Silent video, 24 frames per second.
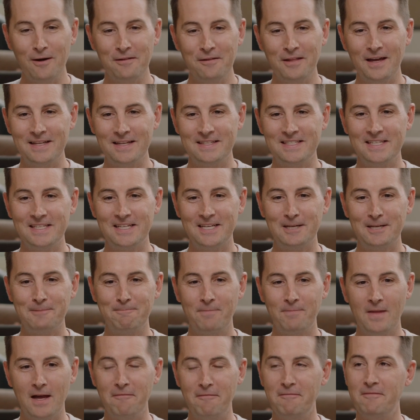rare that uh,
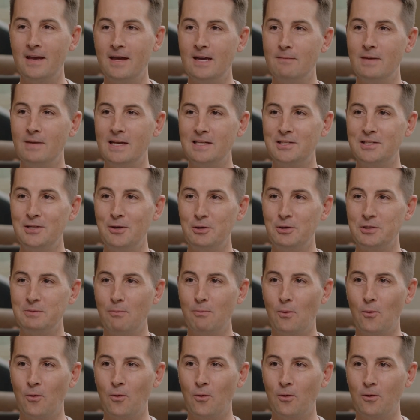a fan base
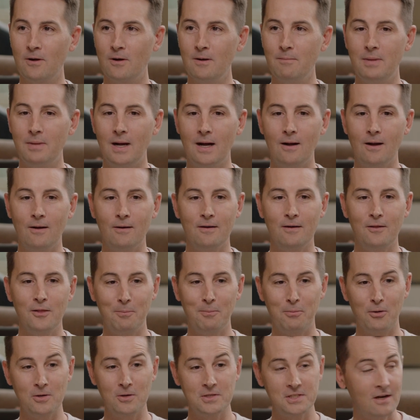knows more about
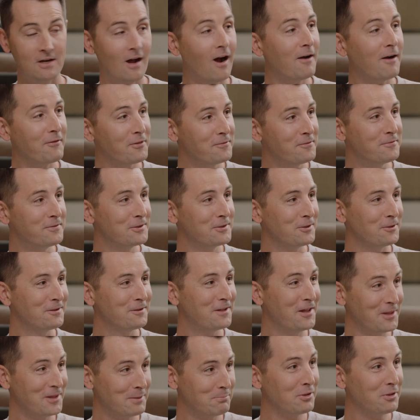the person off the
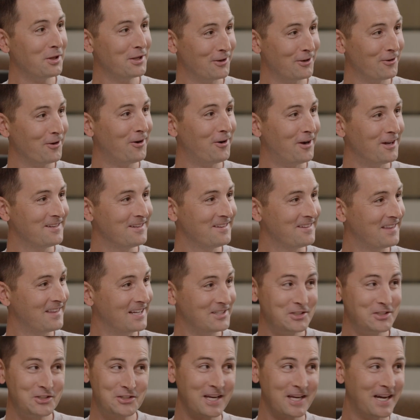field than the player on.
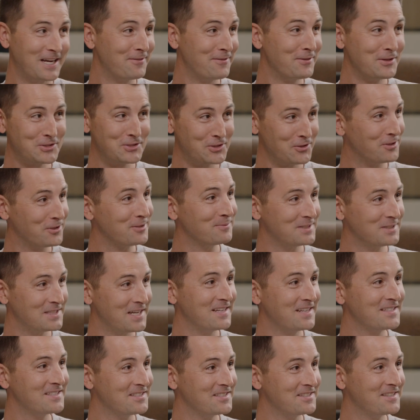That's just kind of the
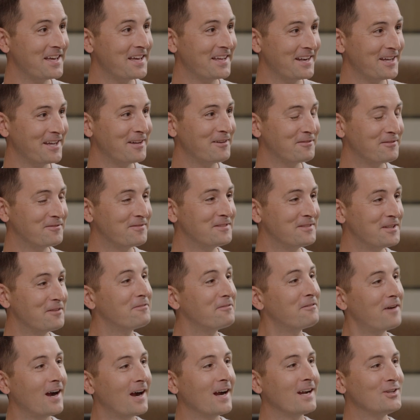circumstances that have
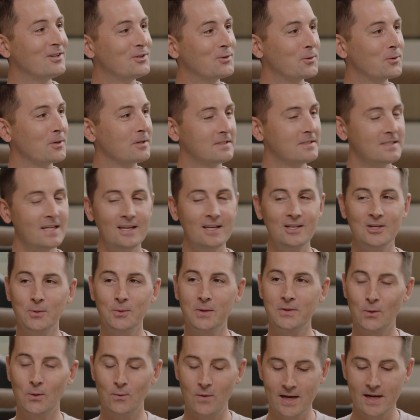defined your tenure
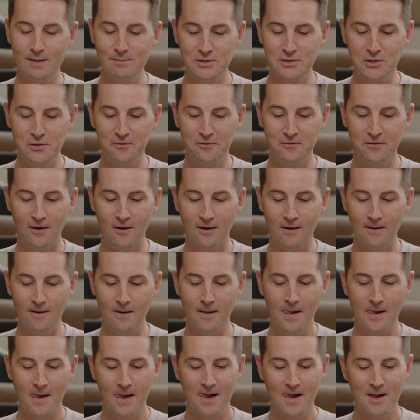with the Rams so far.
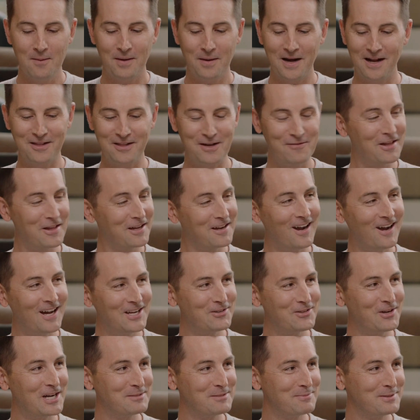But I love the
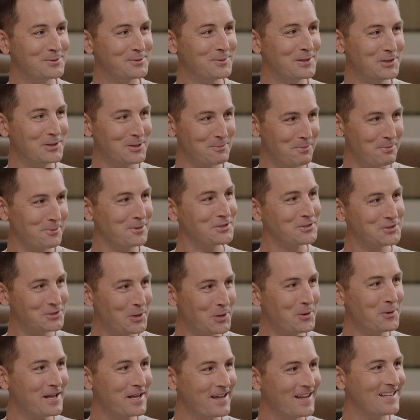contrast between your
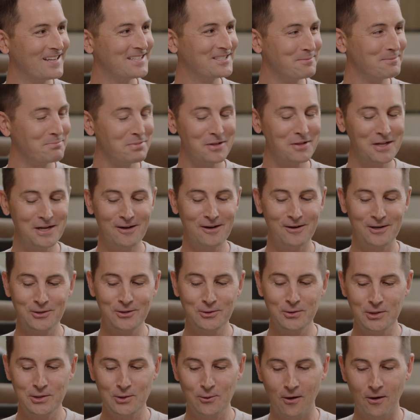persona as a player
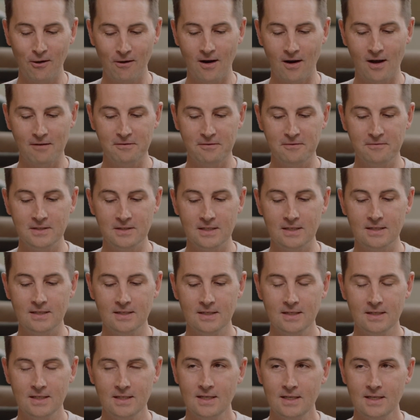and who you are off of it.